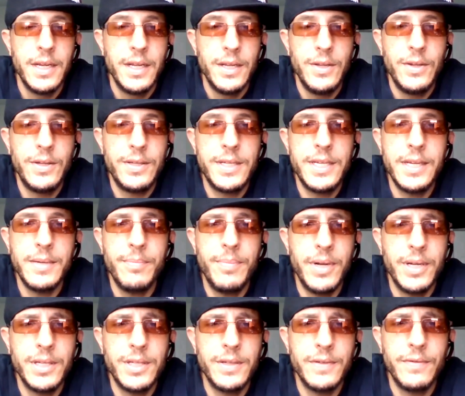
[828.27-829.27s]
you can see a
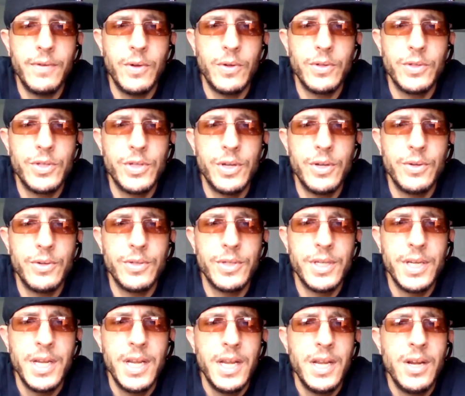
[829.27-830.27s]
bunch of old
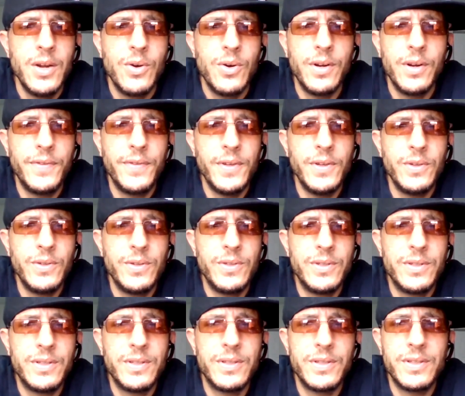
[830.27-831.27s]
shows. Or if you
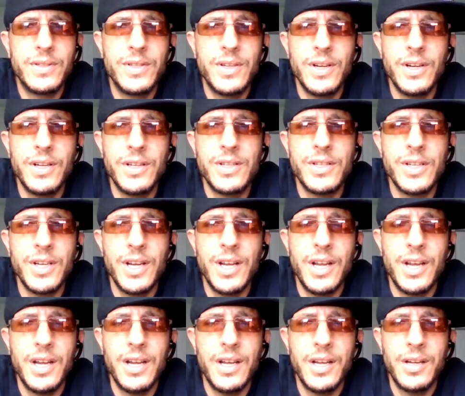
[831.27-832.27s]
search
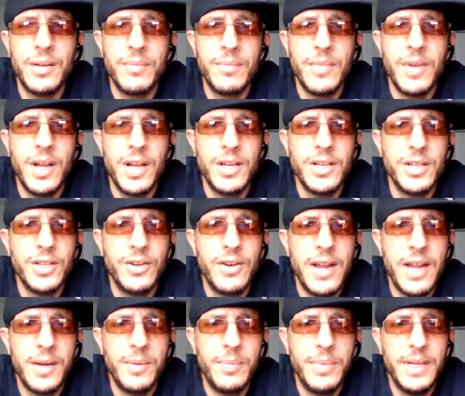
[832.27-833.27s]

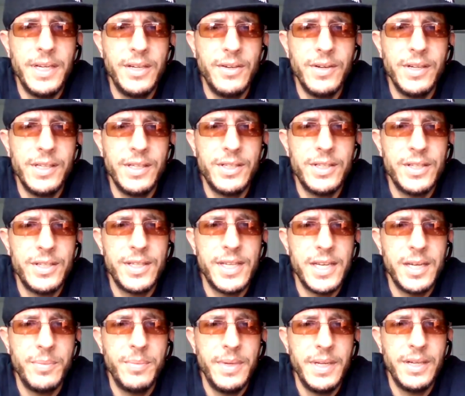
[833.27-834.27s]
Underground bGrynch
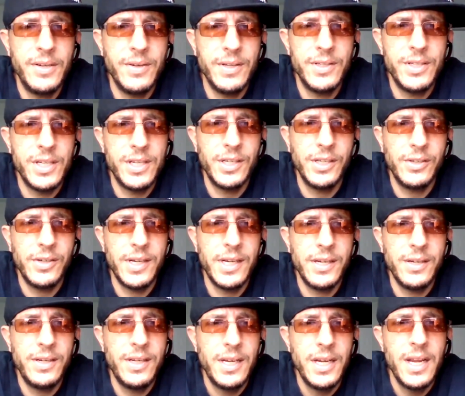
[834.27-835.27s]
instead of bGrynch
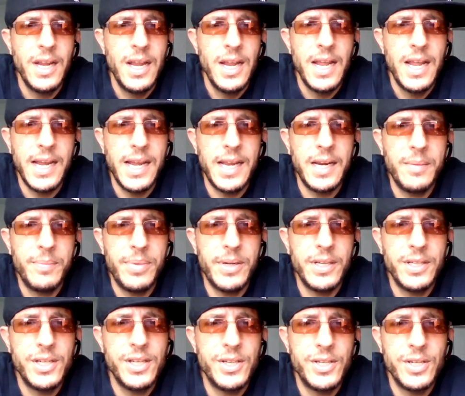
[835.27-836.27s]
Underground, I got a
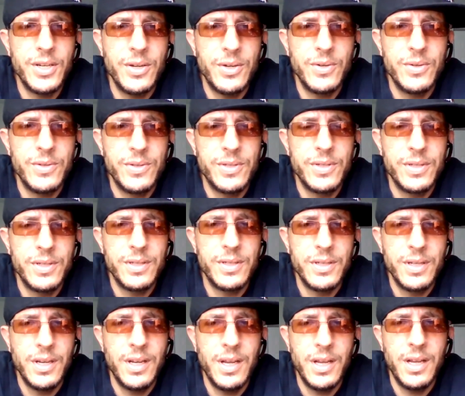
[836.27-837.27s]
bunch of shows
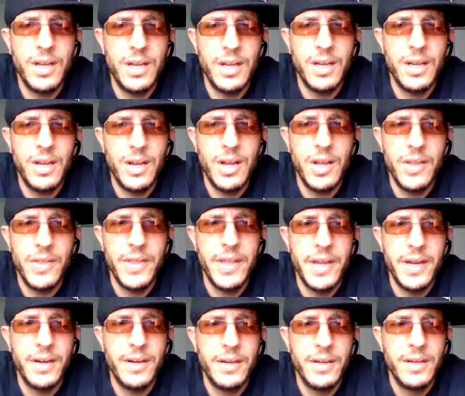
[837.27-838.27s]
on
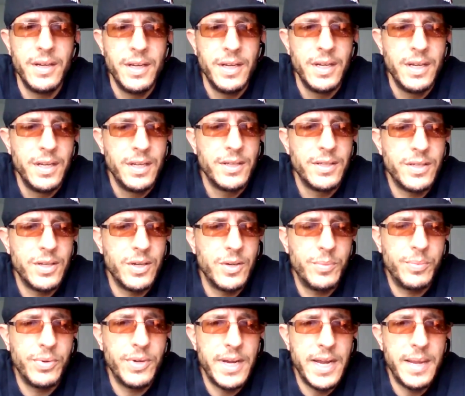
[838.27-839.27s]
there. So
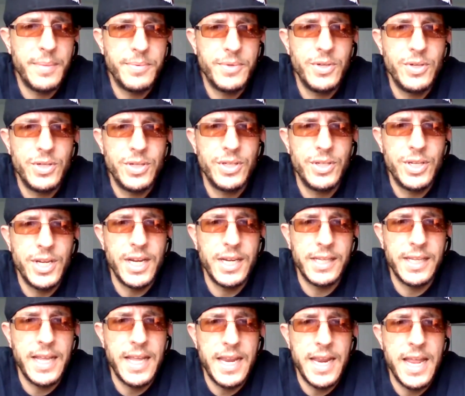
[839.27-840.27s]
perhaps you should
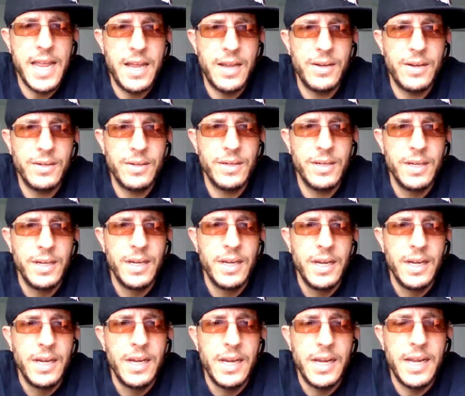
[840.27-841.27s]
check that out.
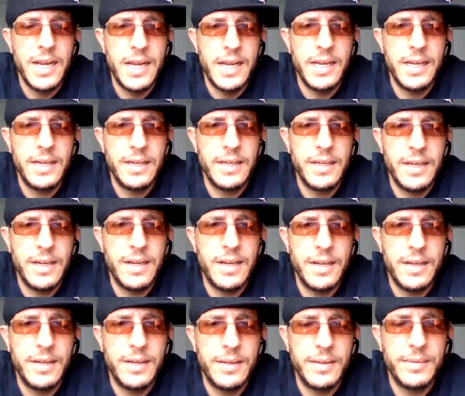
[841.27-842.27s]
And
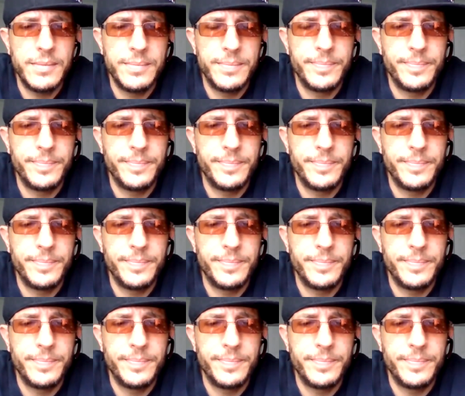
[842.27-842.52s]
oh,